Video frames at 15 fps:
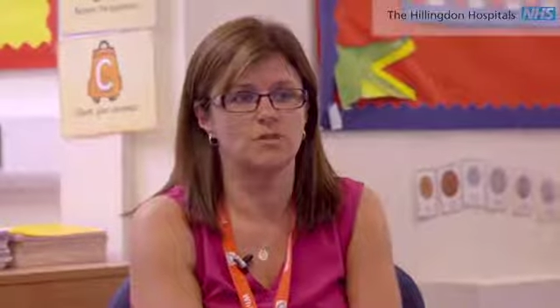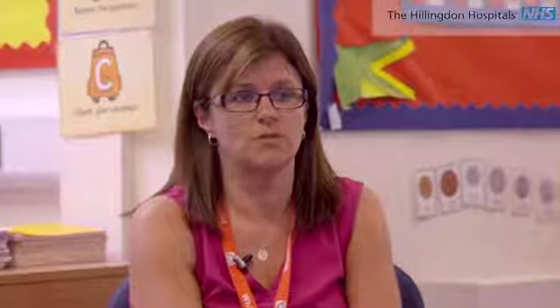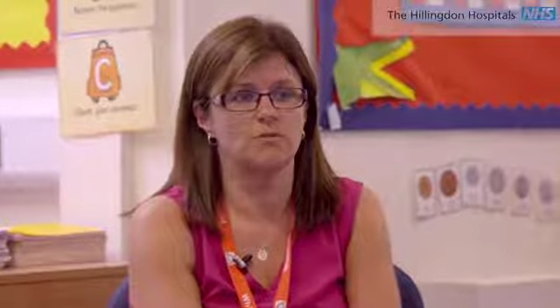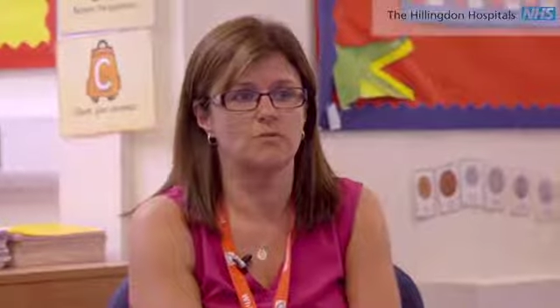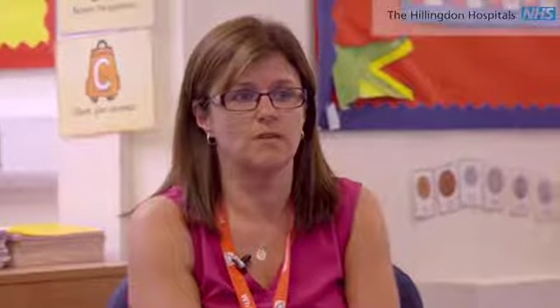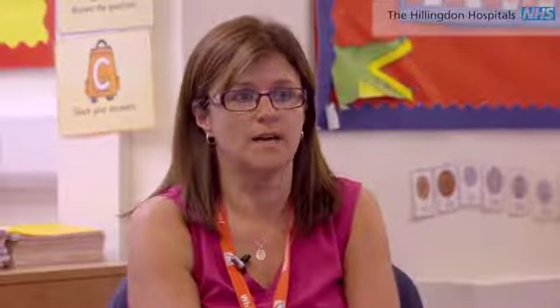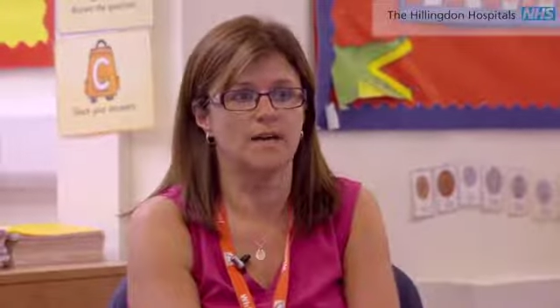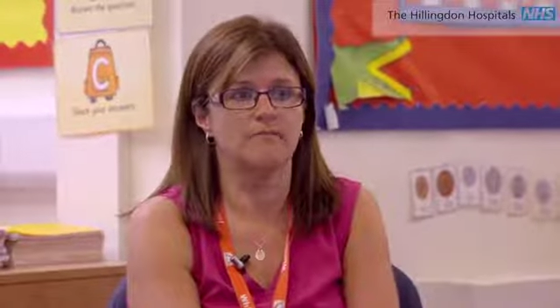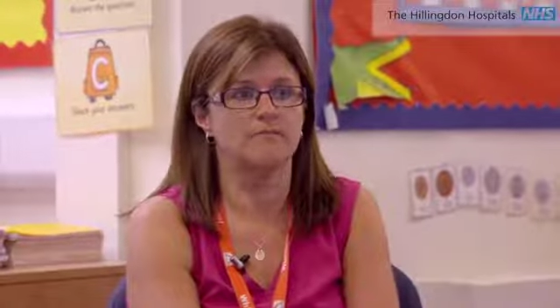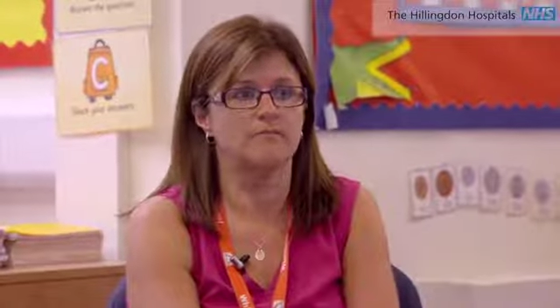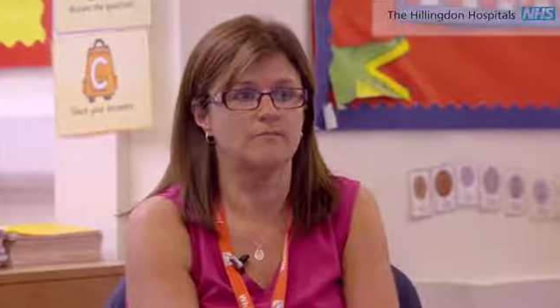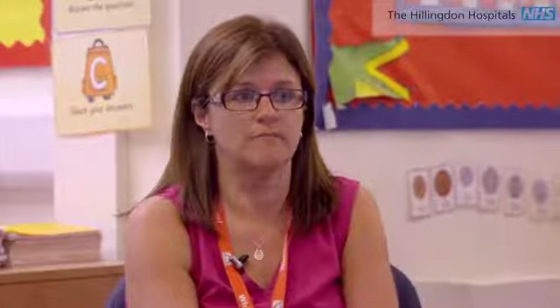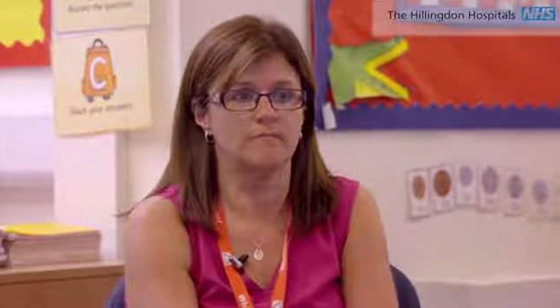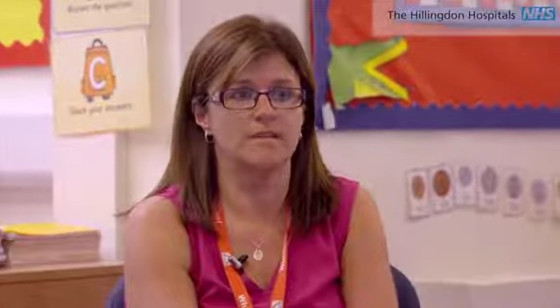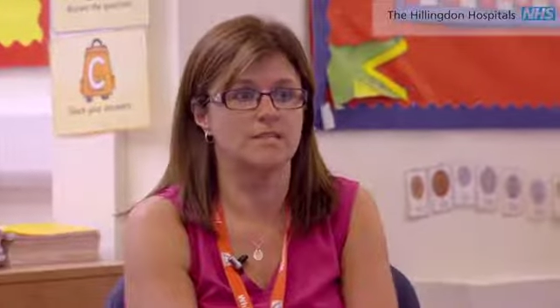who have
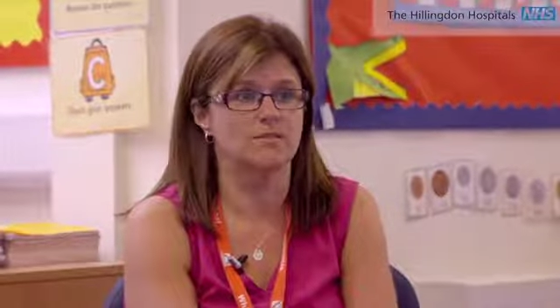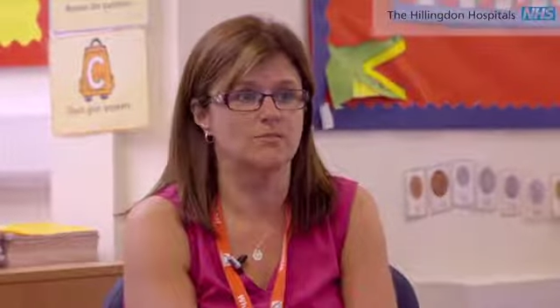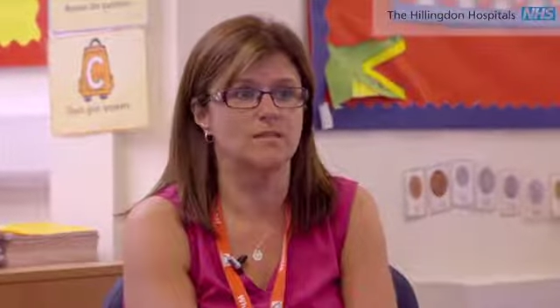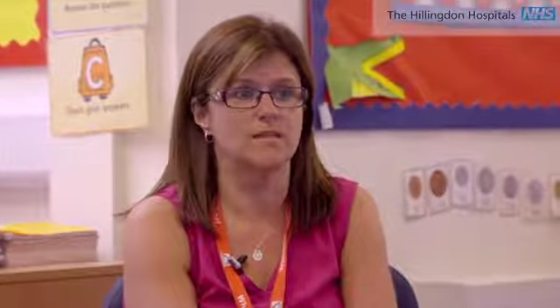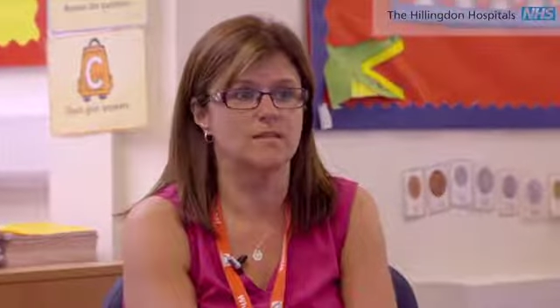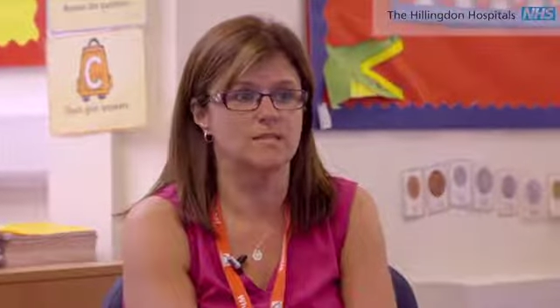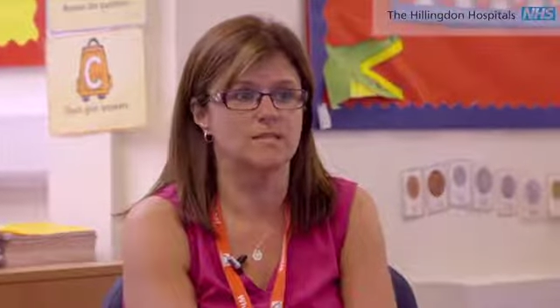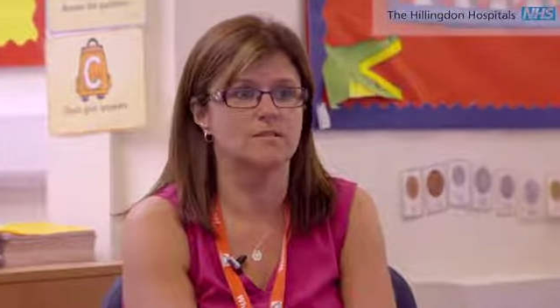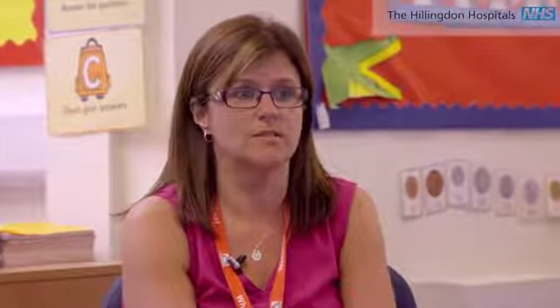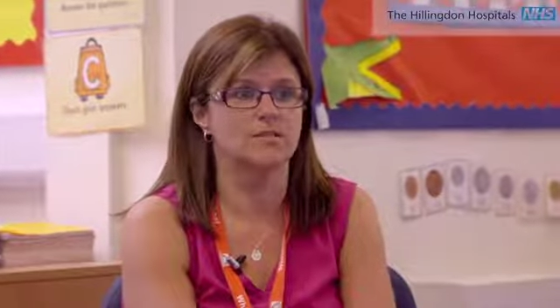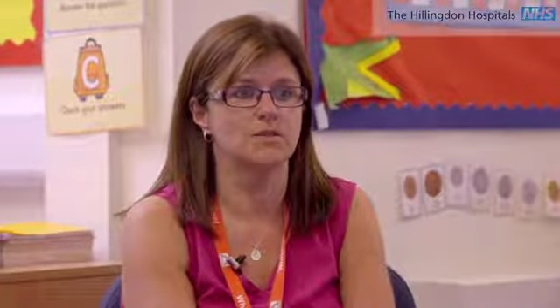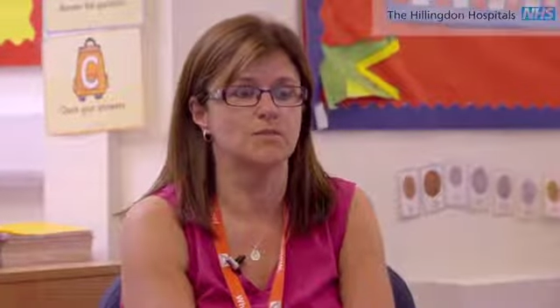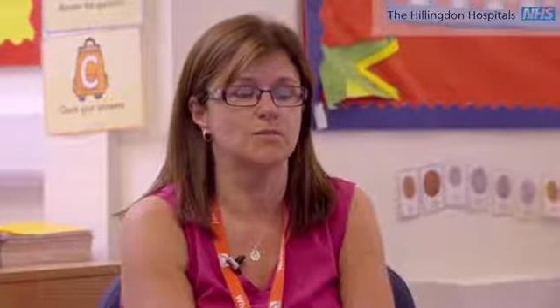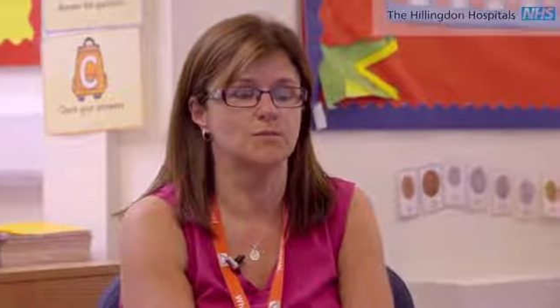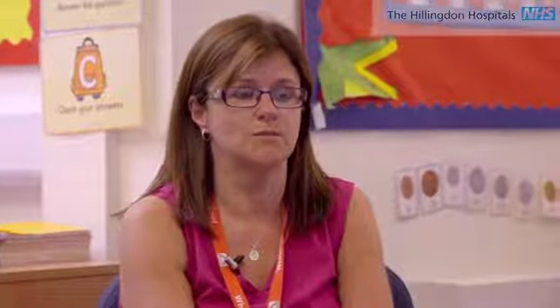medical needs in the
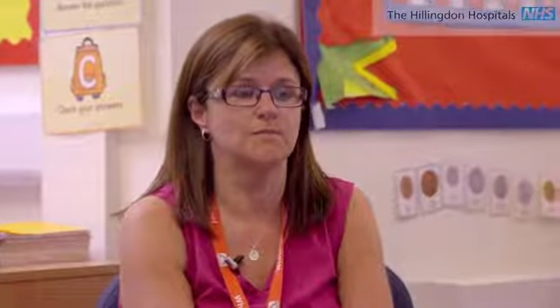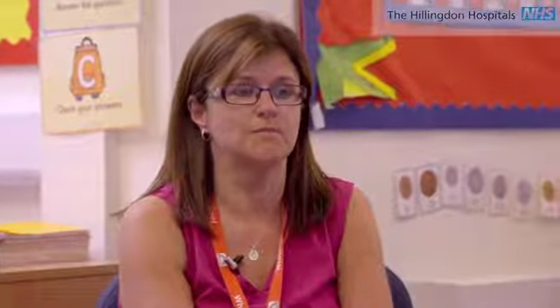school.